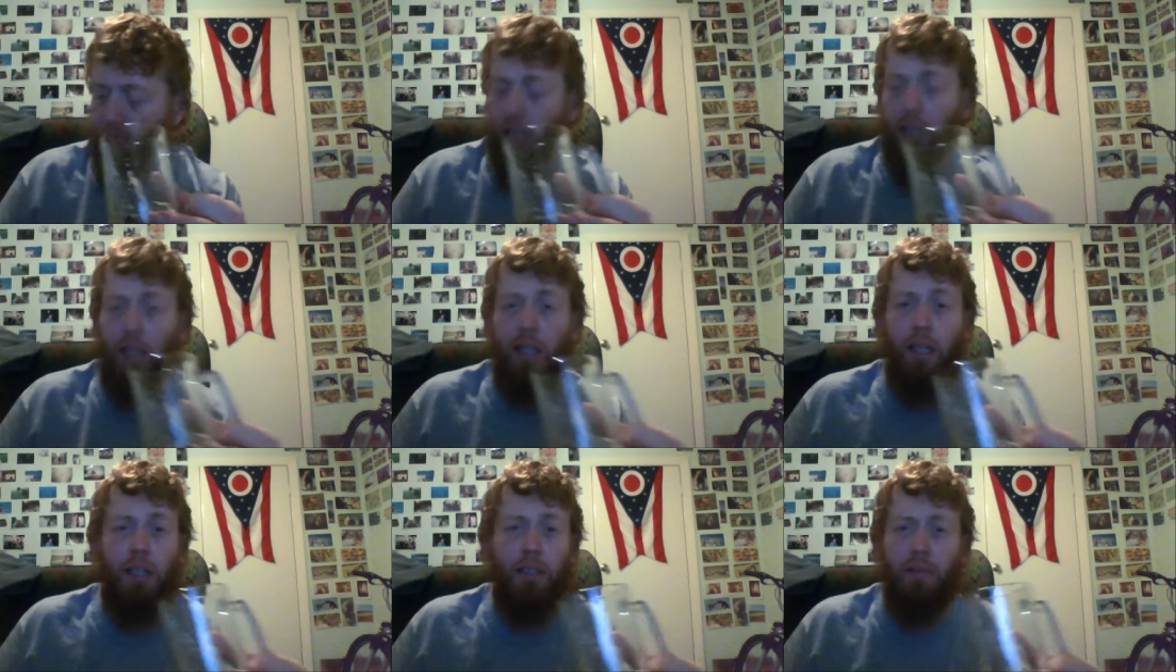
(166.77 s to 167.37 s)

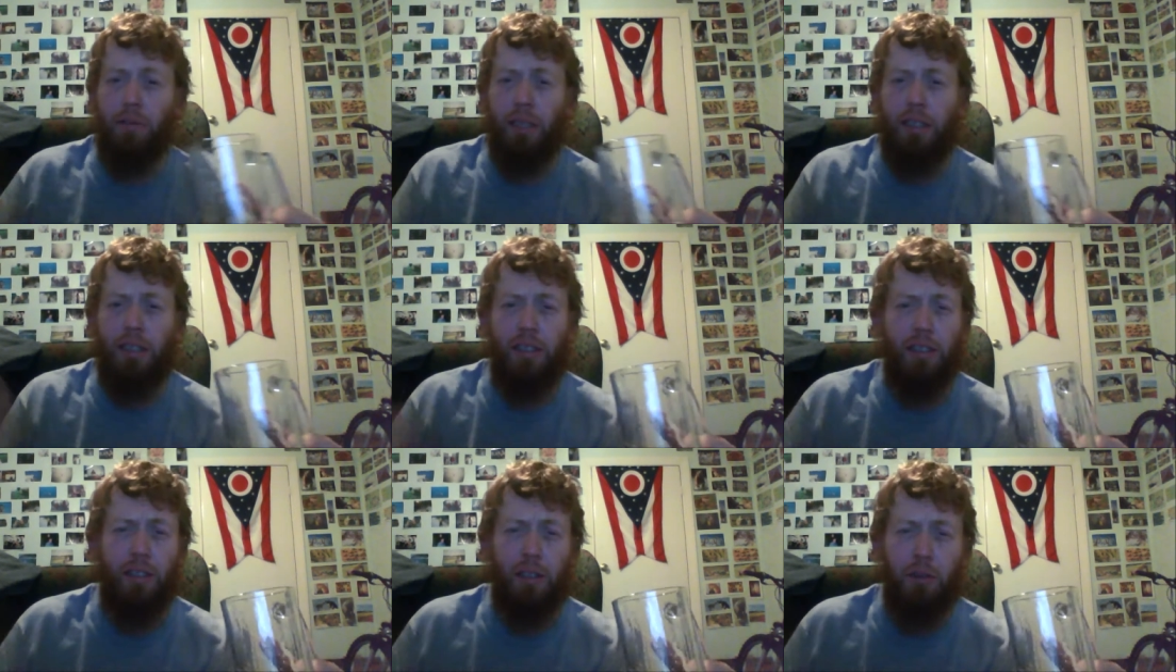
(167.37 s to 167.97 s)
Uh, and I'm
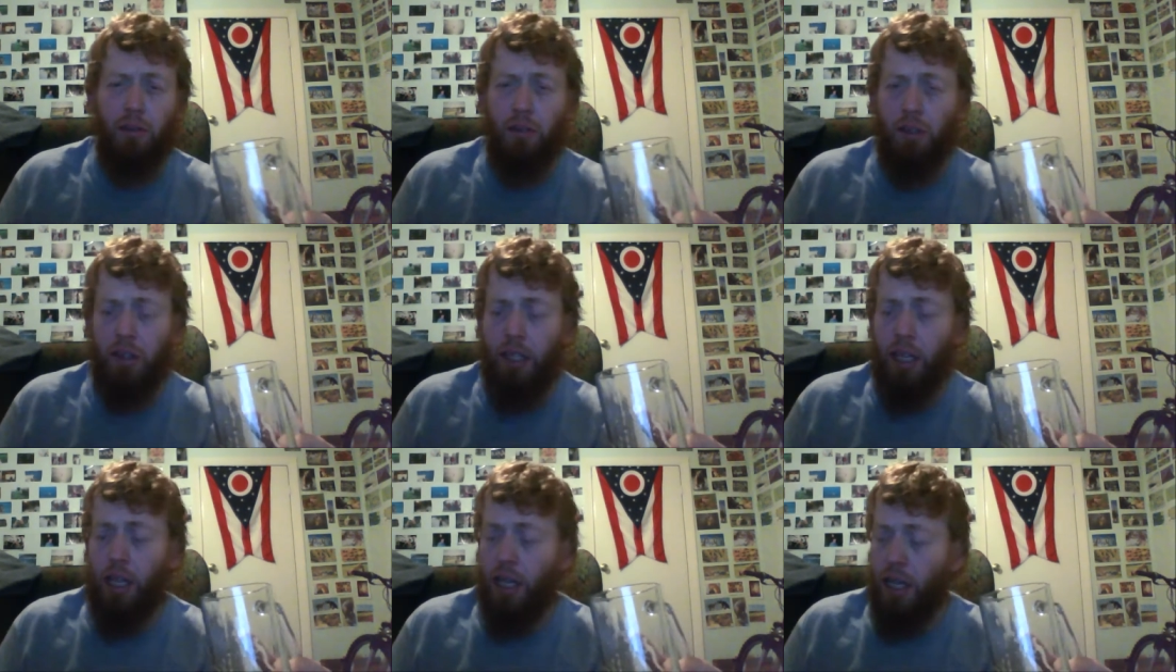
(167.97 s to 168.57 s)
guessing that's what they're got.
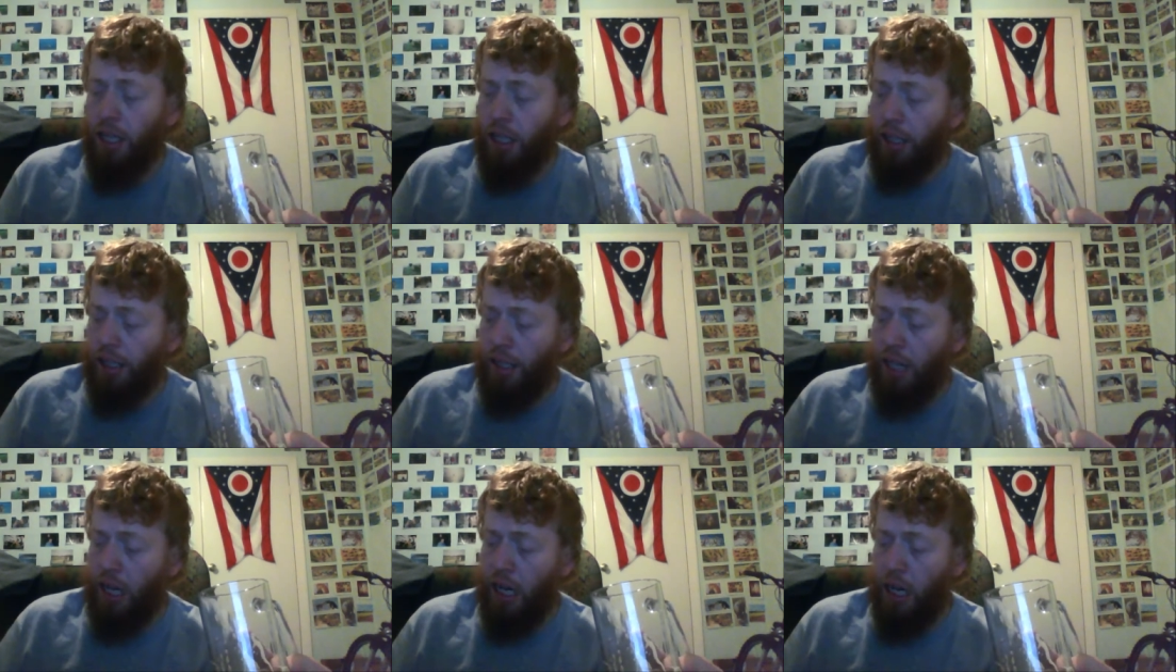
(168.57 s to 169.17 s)

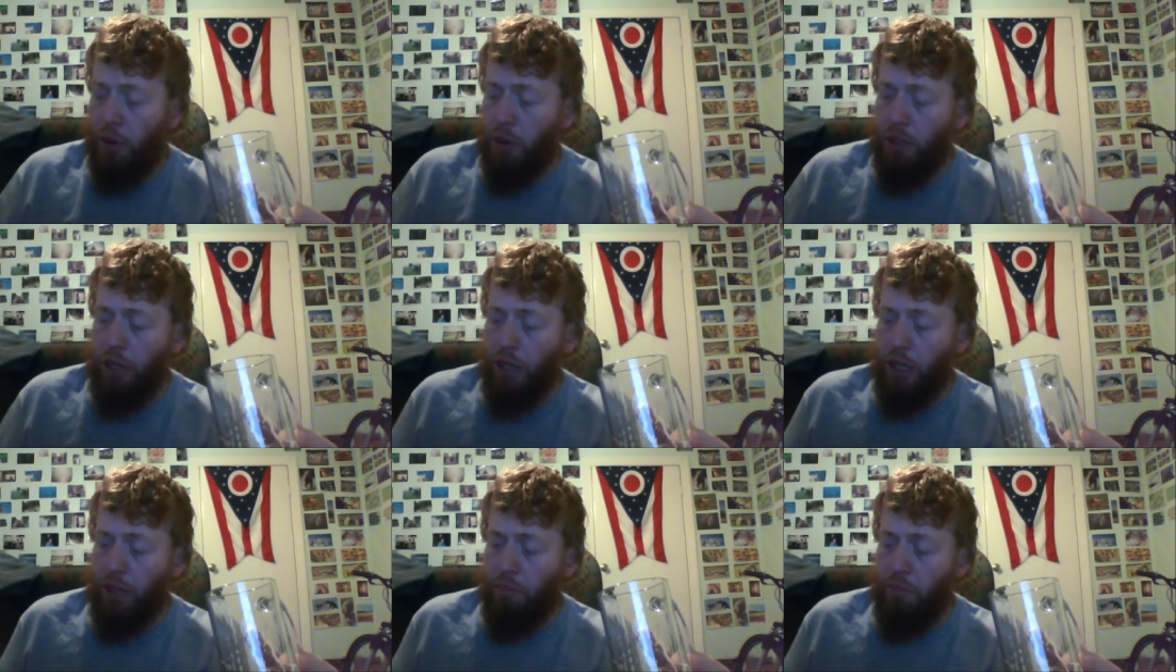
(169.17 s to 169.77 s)
Now,
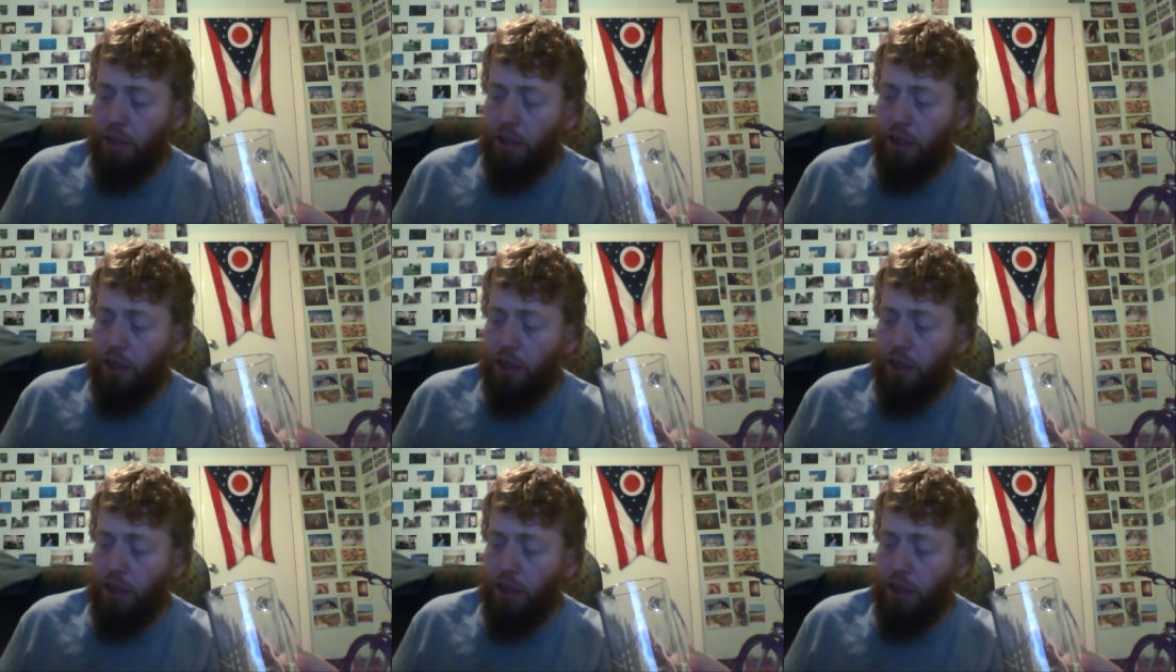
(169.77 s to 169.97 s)
um,